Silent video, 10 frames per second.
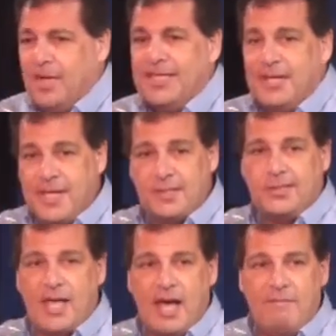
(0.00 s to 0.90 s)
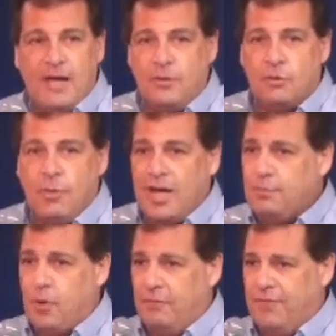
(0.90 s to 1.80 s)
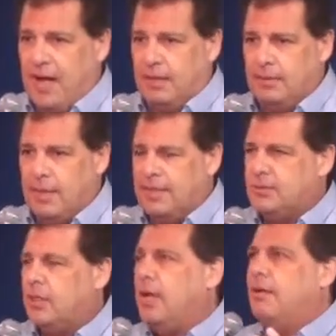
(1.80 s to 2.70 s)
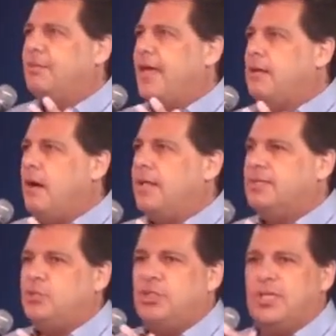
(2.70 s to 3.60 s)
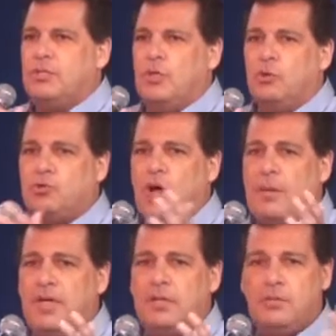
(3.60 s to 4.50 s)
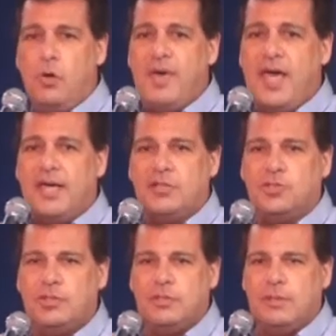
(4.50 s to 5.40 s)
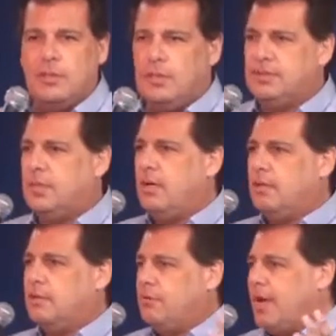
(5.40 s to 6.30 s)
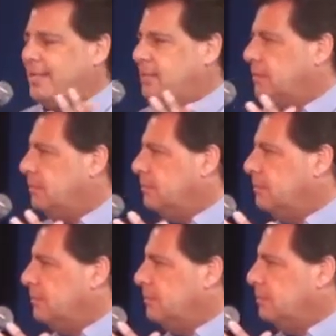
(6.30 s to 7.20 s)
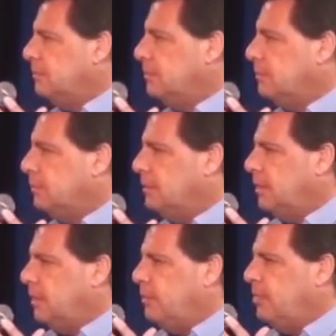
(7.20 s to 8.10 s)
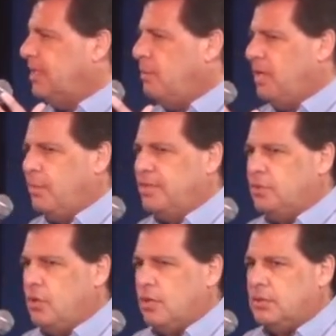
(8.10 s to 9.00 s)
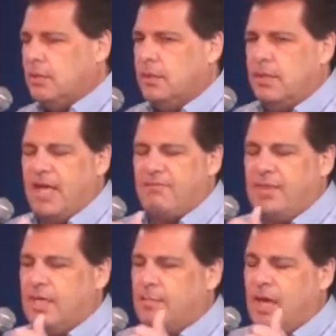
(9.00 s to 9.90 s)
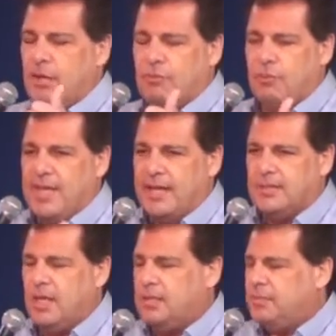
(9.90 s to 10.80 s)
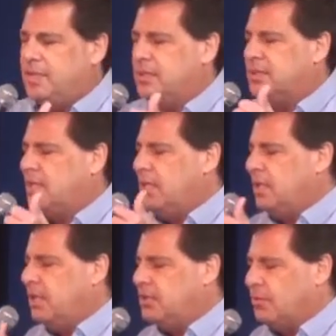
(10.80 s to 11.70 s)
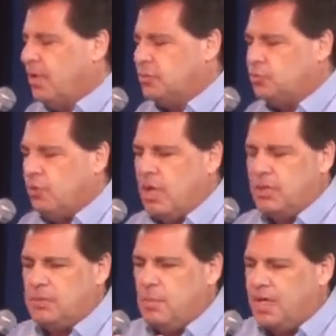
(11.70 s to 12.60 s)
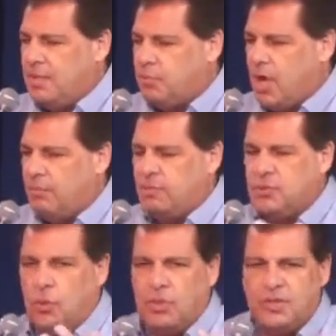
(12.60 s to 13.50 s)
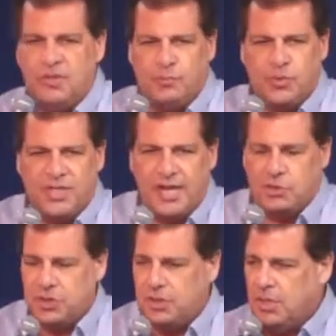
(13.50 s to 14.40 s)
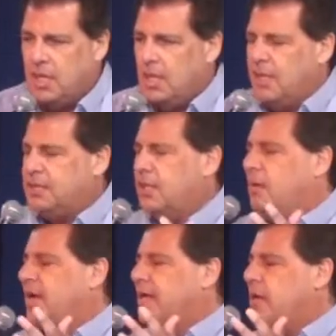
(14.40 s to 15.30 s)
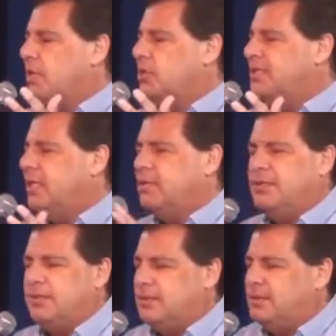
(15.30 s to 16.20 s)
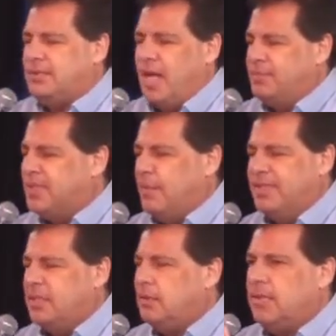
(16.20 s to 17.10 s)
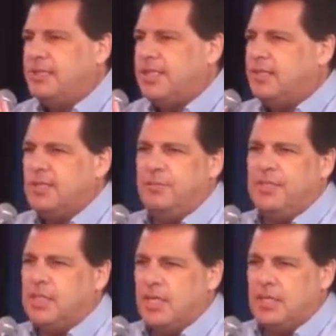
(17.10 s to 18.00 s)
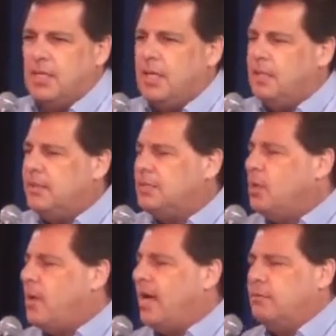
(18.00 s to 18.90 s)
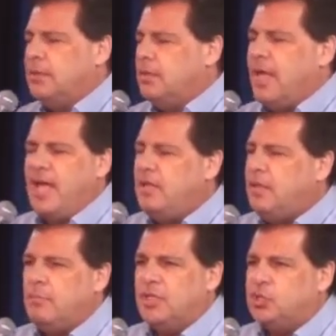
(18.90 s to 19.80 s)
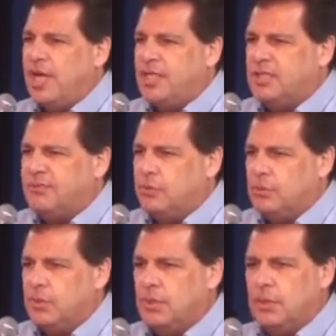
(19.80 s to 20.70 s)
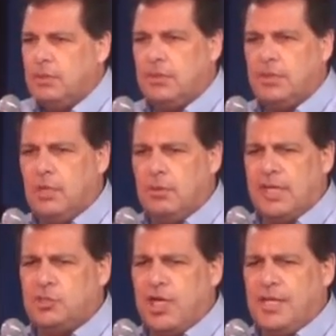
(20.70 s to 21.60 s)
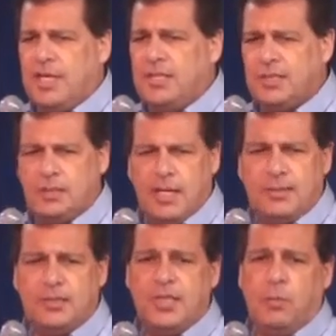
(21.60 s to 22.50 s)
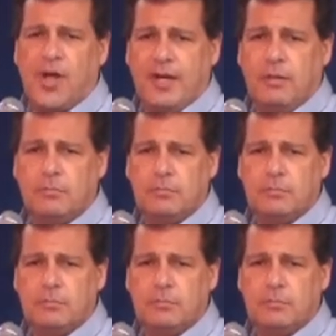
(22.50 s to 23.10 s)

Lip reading: But that next day I found a great profile. And I thought, oh, thank God. She said, no drama, no baggage. I said, oh, great. But then when I went to talk to her, everything about her 3 ex-husbands, kids are on drugs, money problems, orders of protection. I said, oh my gosh. I said, stop. I said, let's get something to eat. Let's go out. Anything but Chinese food. You don't like Chinese? That's a deal breaker.